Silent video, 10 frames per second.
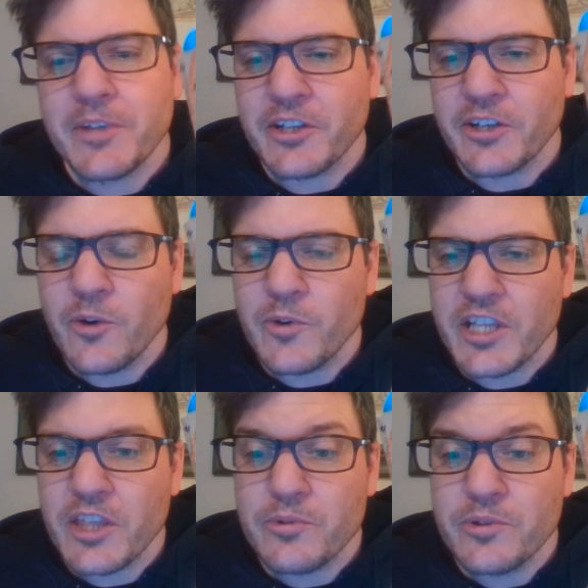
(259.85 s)
but they're
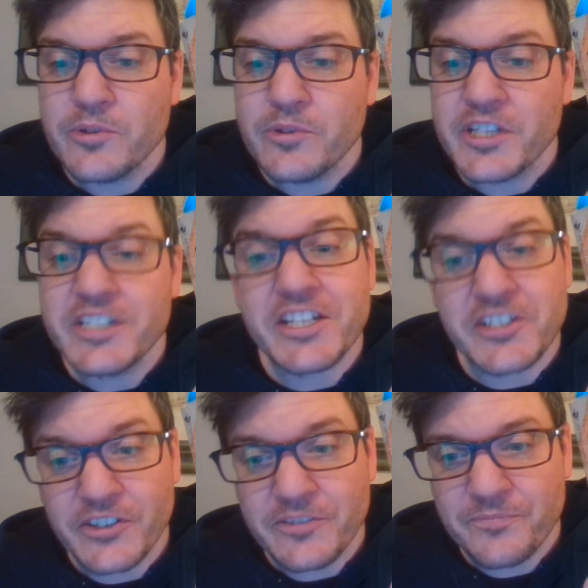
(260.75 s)
going through the
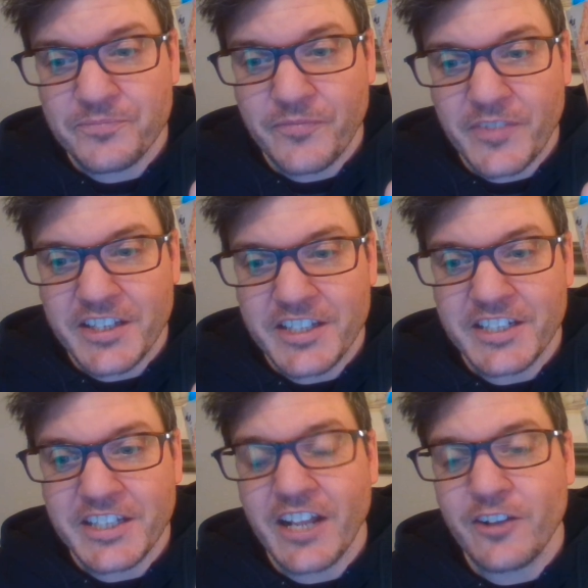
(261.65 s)
desert
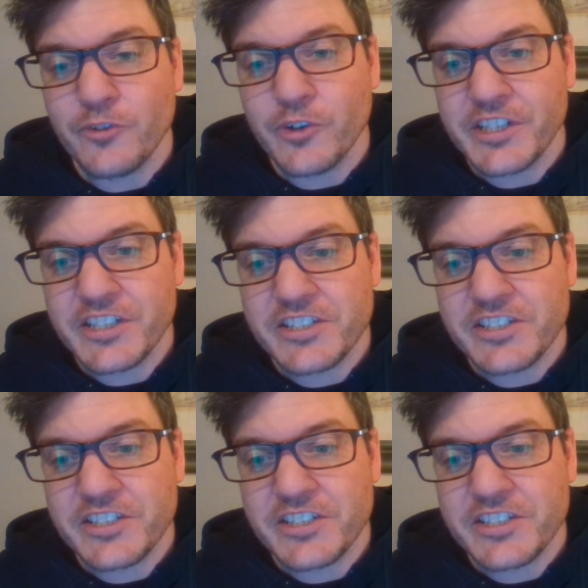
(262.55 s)
in California.